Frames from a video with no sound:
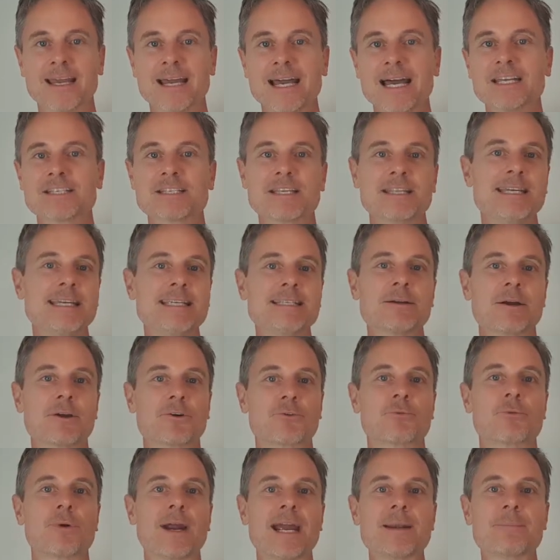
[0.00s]
So these are
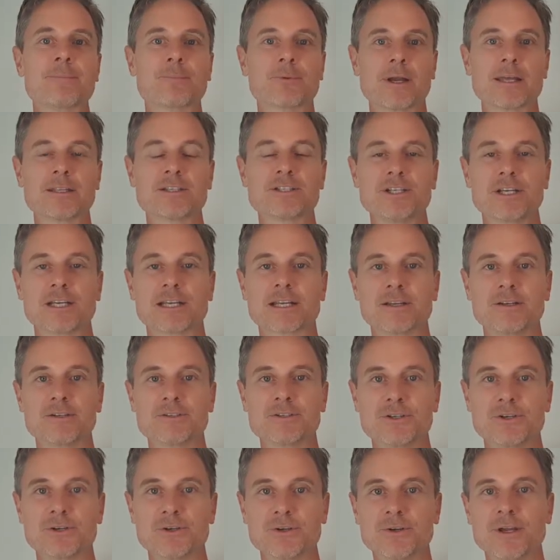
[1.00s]
great breaths you can
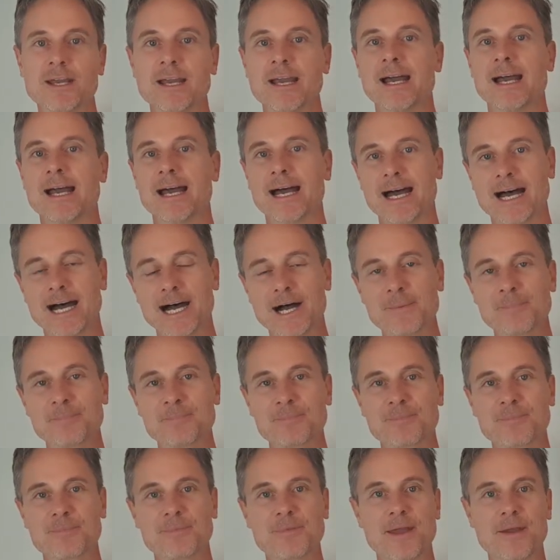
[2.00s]
do
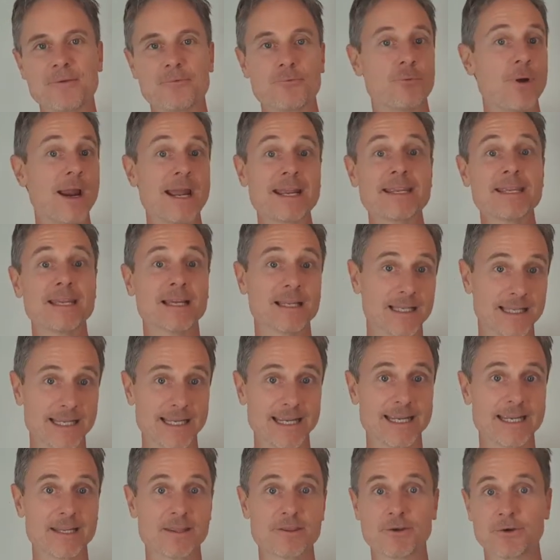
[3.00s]

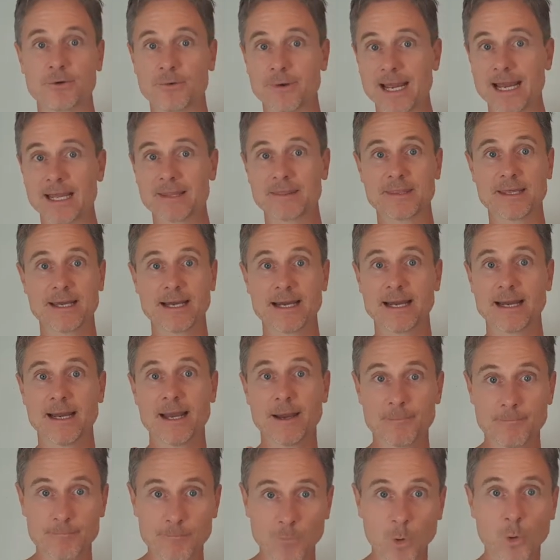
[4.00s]
regularly throughout the
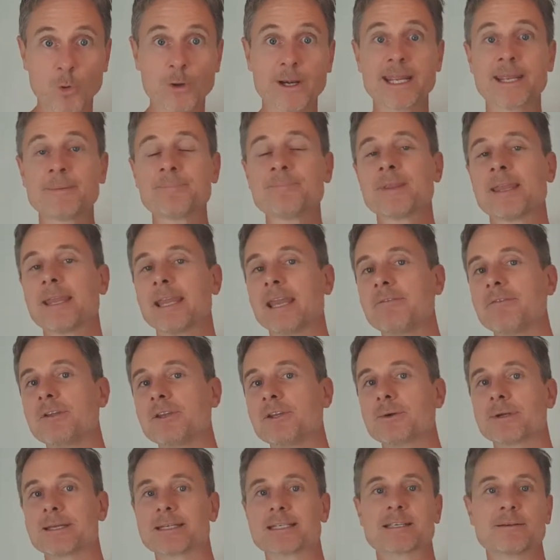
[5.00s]
morning. If you're
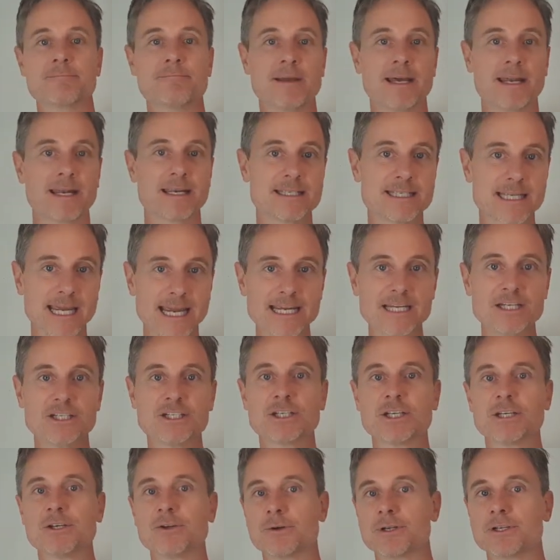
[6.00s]
doing some
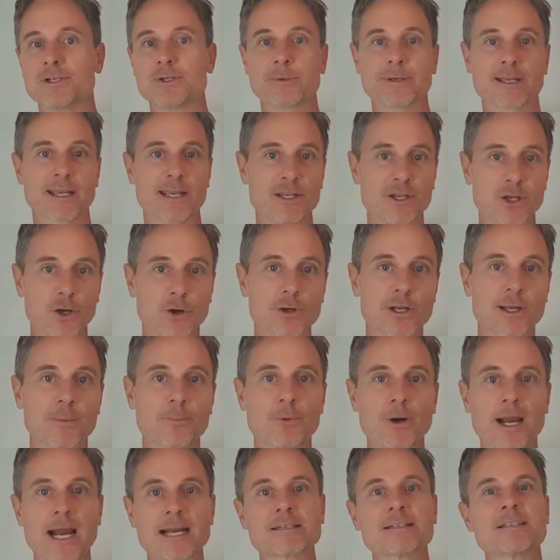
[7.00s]
meditation or you're doing a yoga
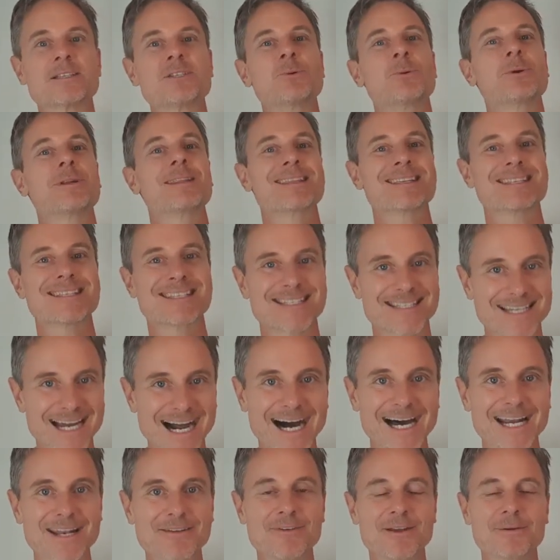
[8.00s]
practice, do it at the
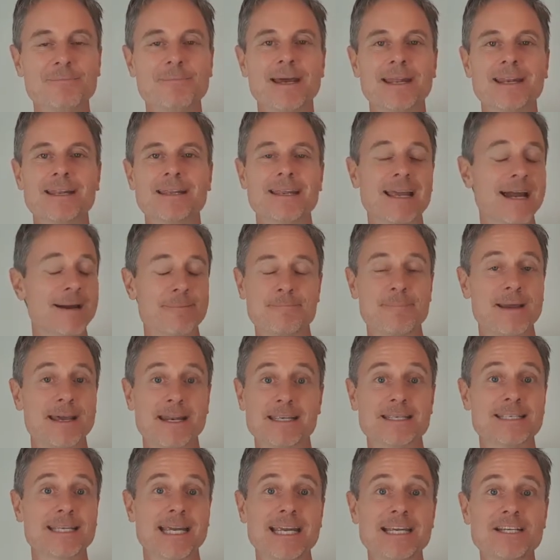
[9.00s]
start of your
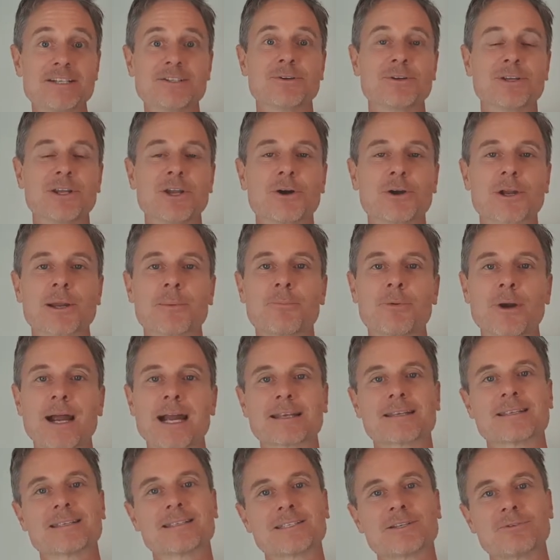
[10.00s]
meditation or yoga
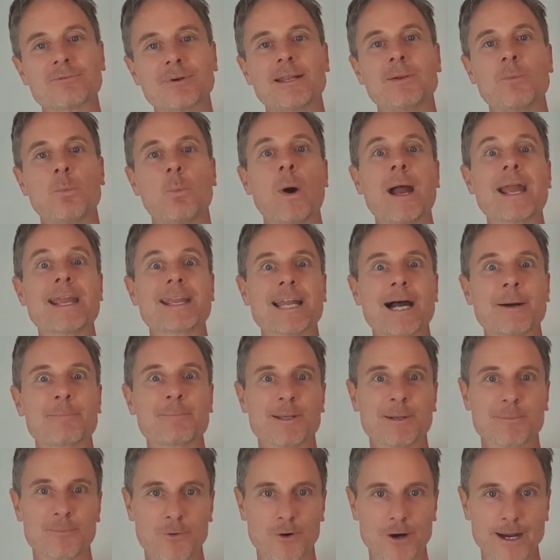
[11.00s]
practice to really wake up
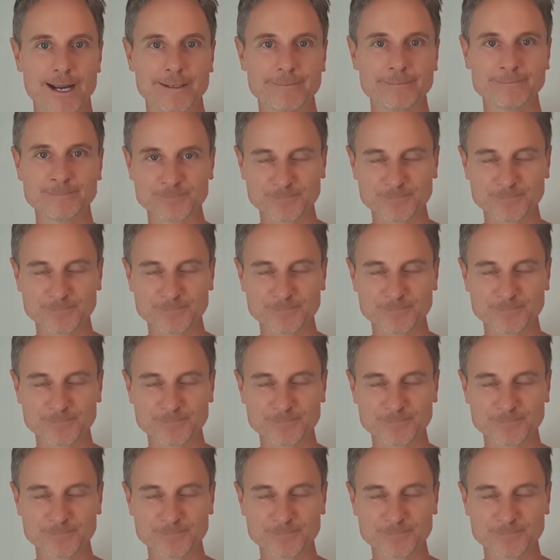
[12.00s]
your brain.